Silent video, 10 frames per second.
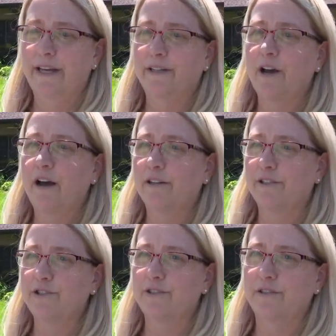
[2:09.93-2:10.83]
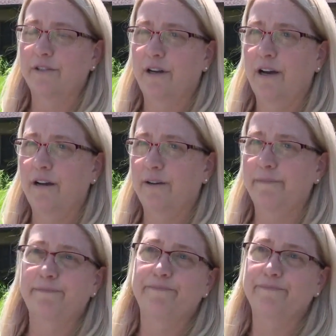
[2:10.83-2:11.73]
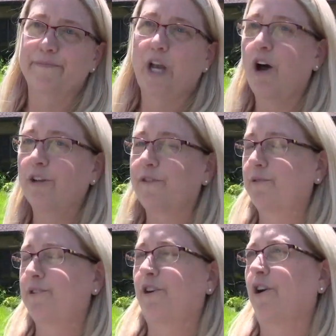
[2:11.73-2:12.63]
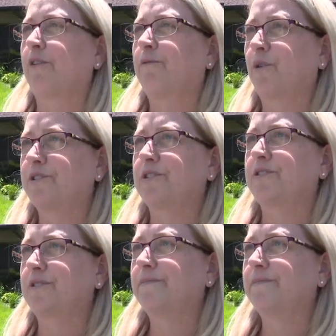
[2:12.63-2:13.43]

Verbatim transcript: acknowledge um, all of those in our armed forces.